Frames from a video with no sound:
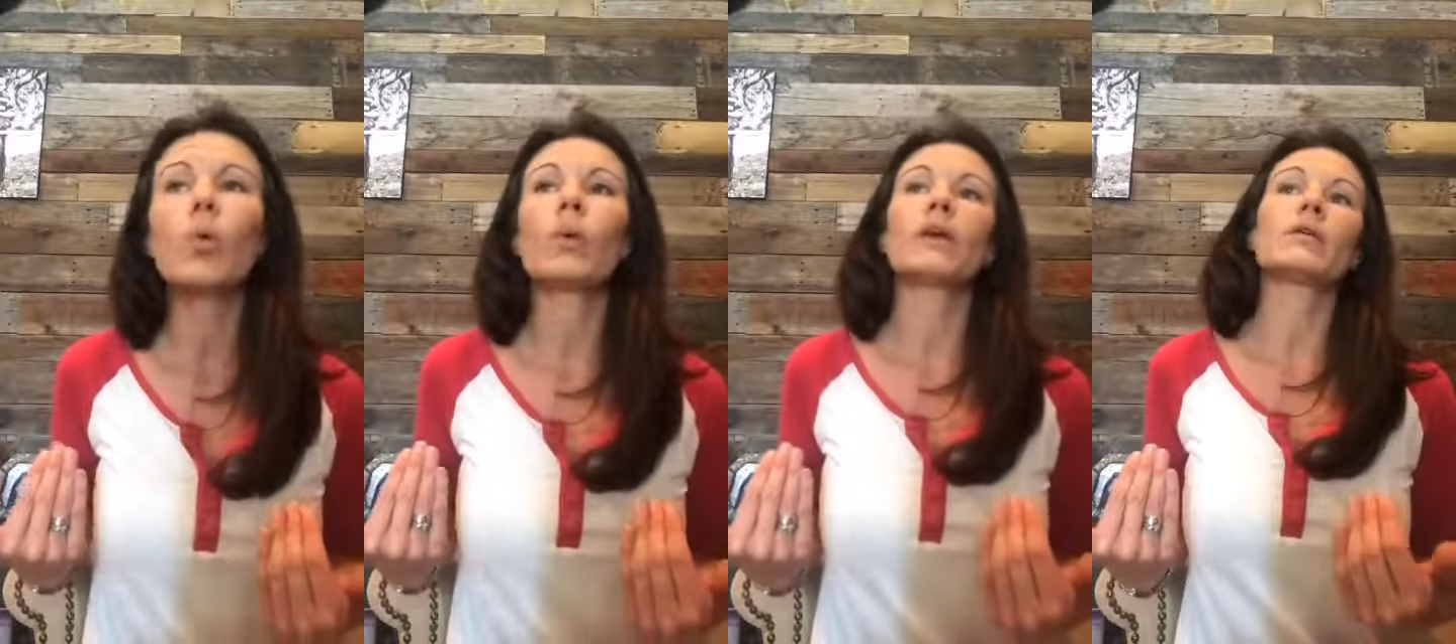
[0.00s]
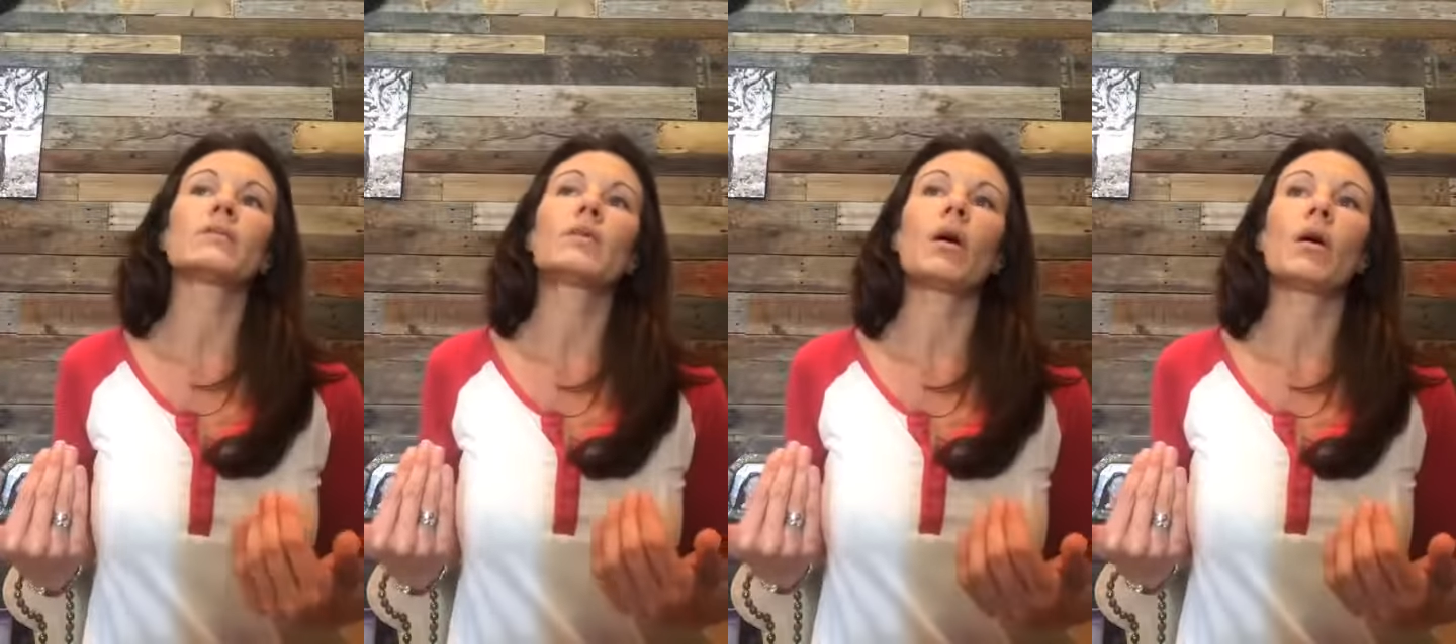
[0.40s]
We
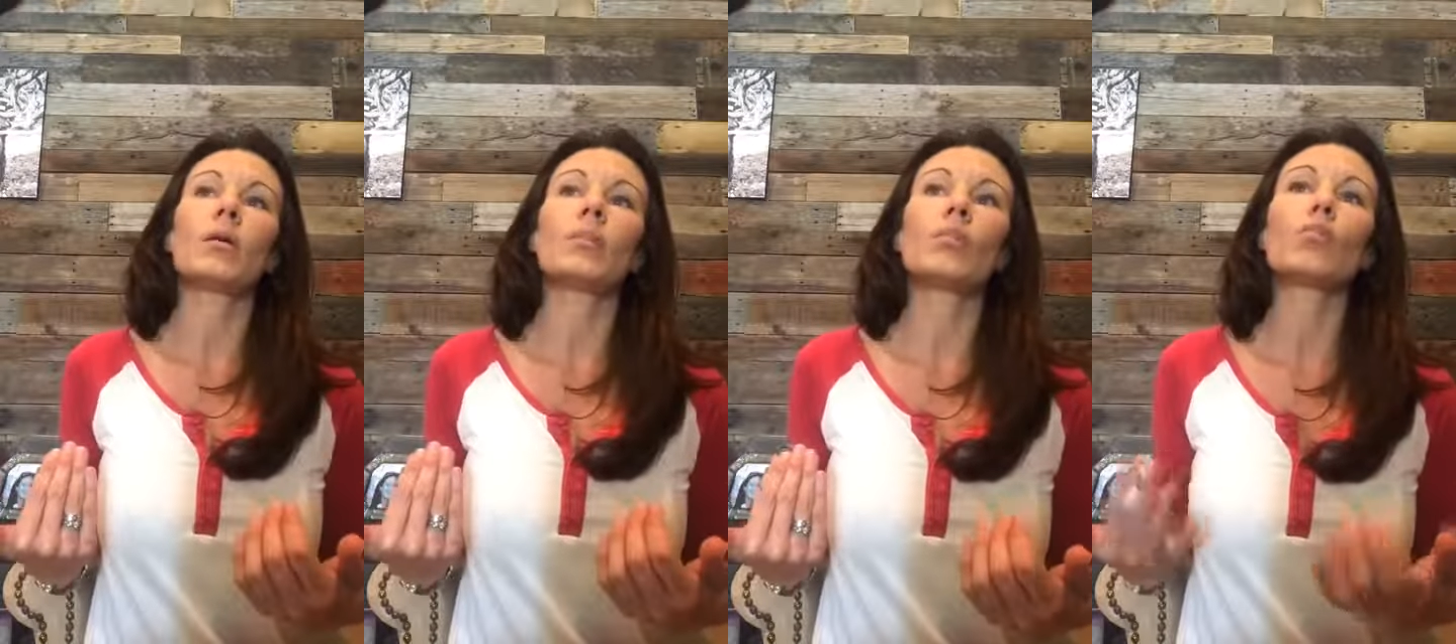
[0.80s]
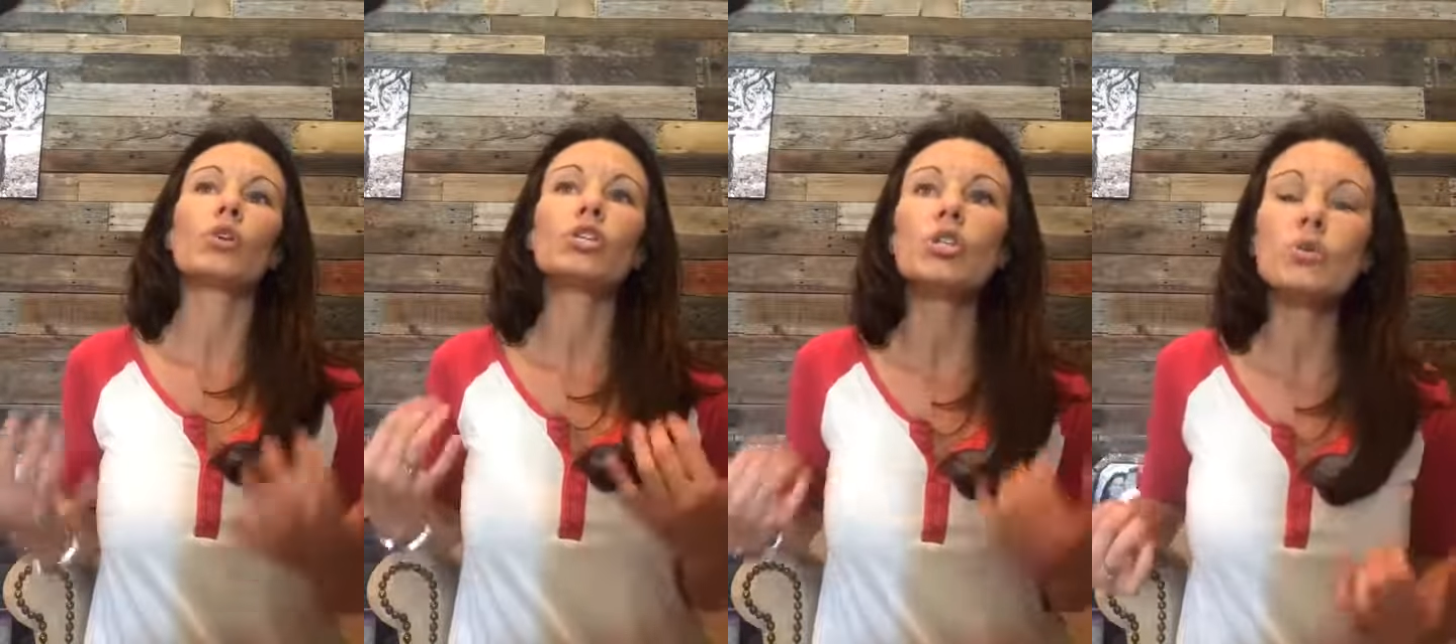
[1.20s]
can
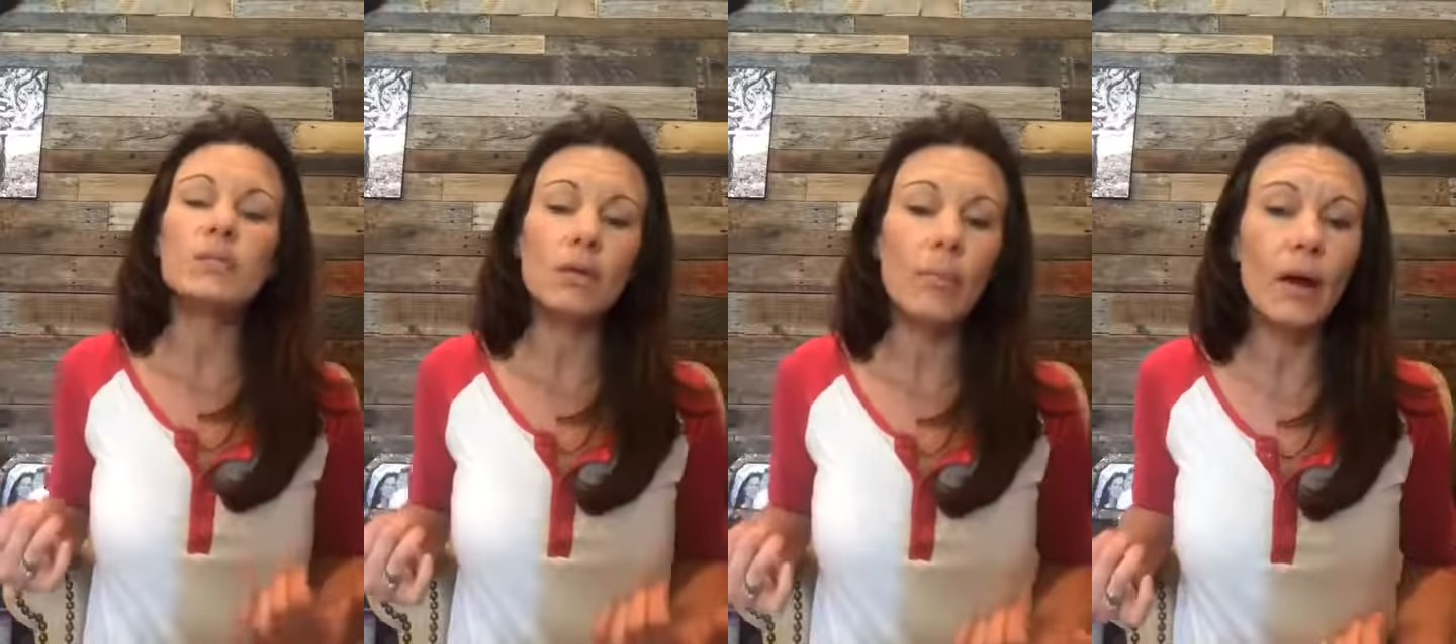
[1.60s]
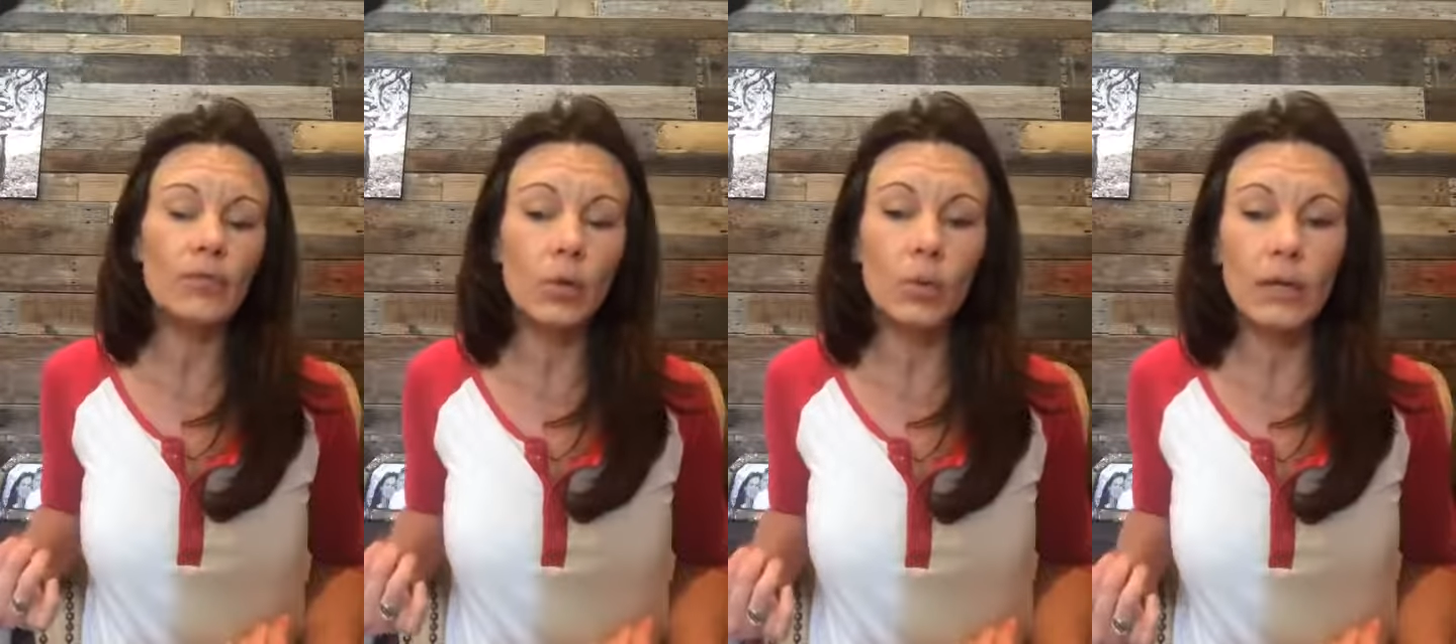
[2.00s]
reduce the
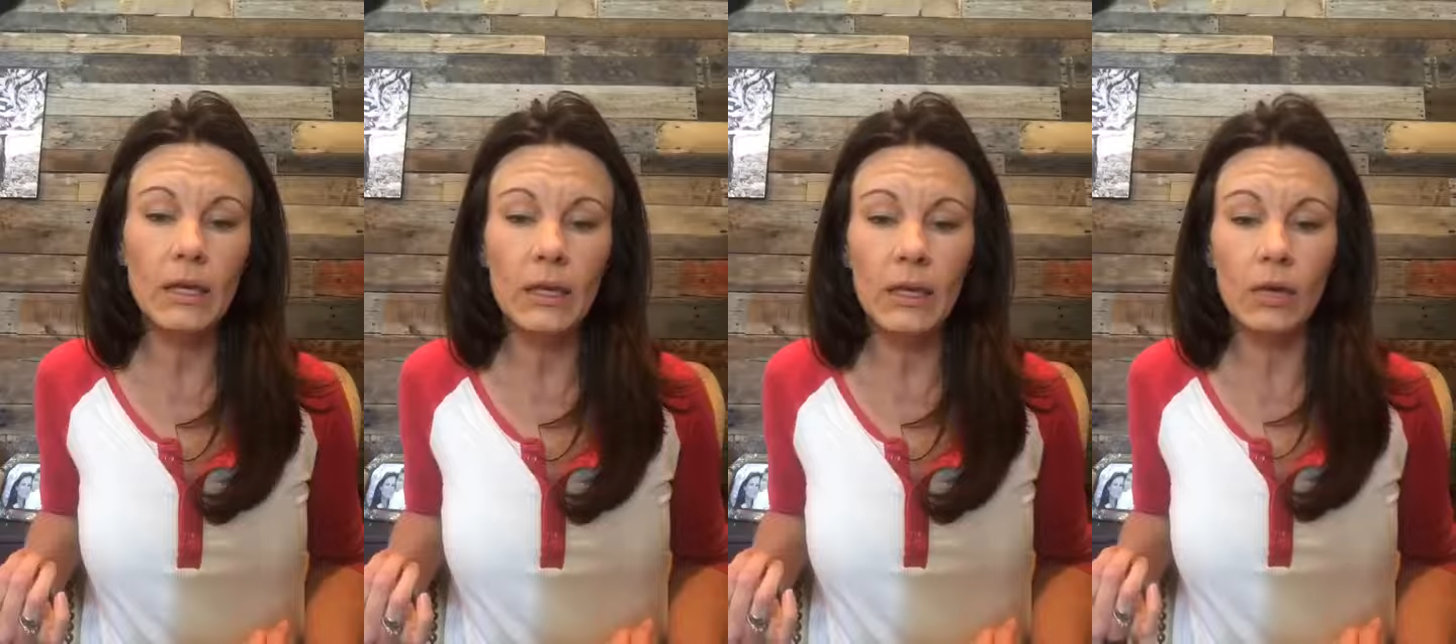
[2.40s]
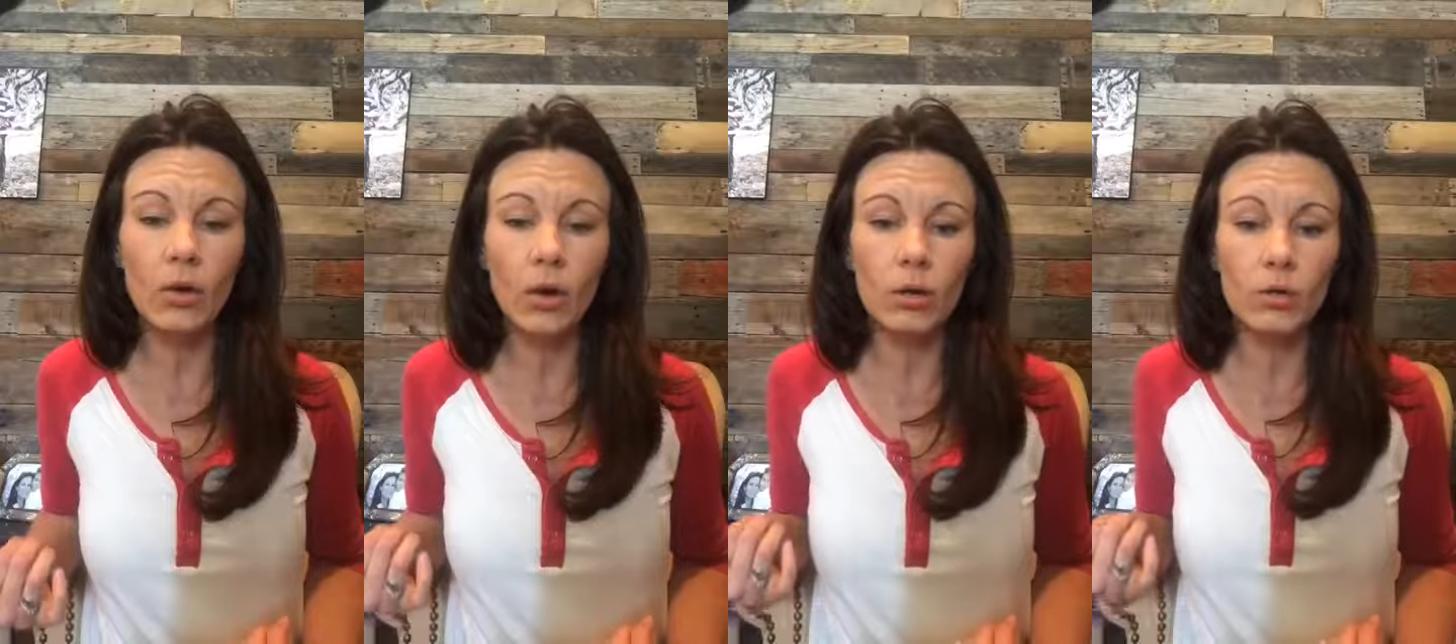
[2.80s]
amount that we're getting in
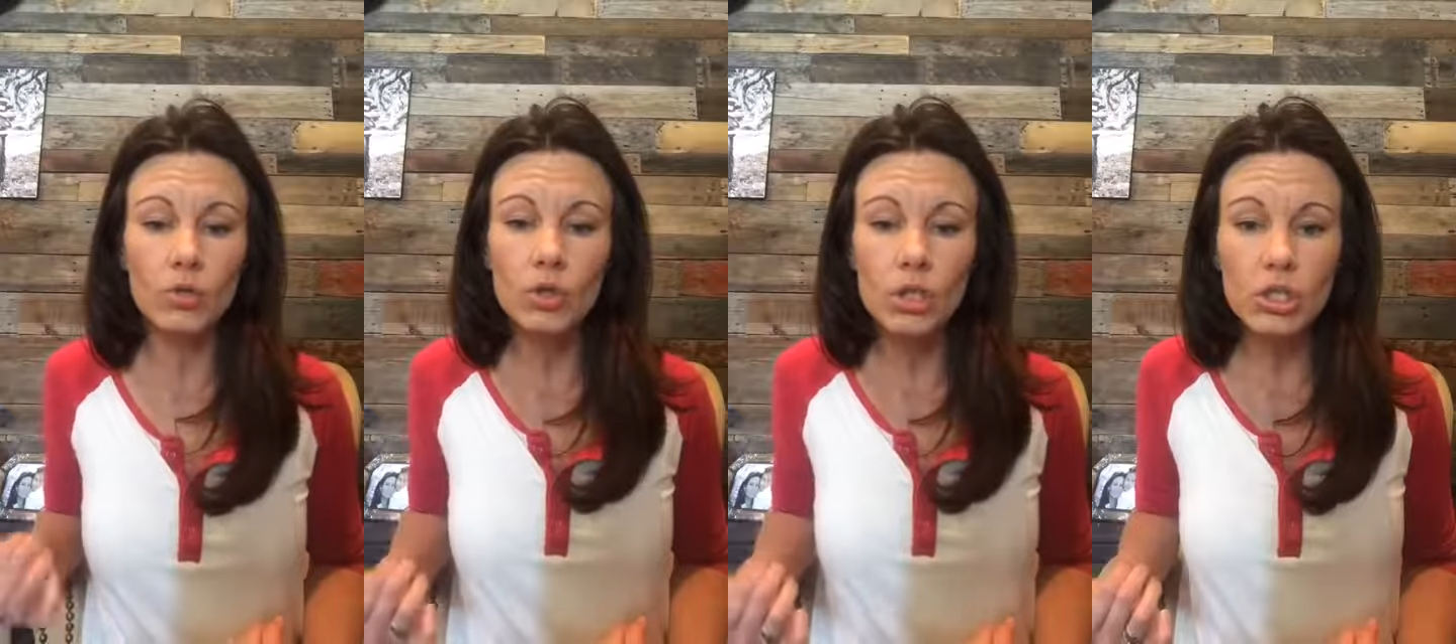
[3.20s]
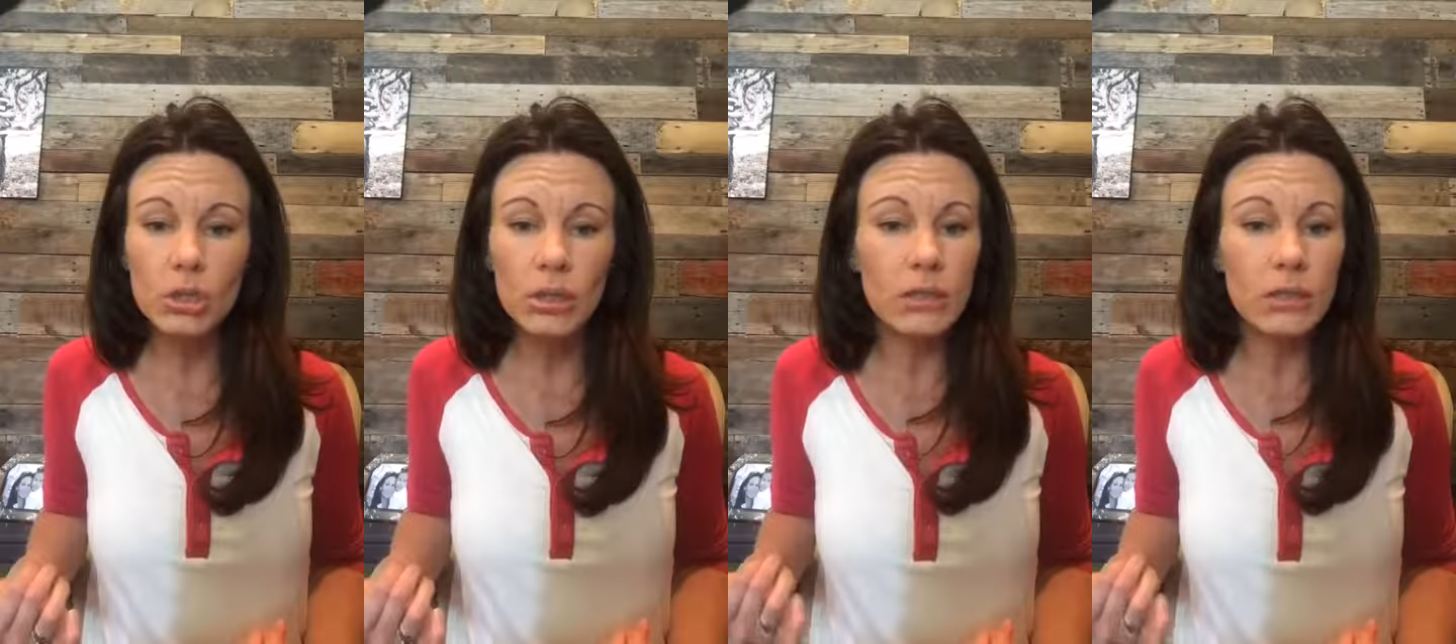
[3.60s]
our nutrition.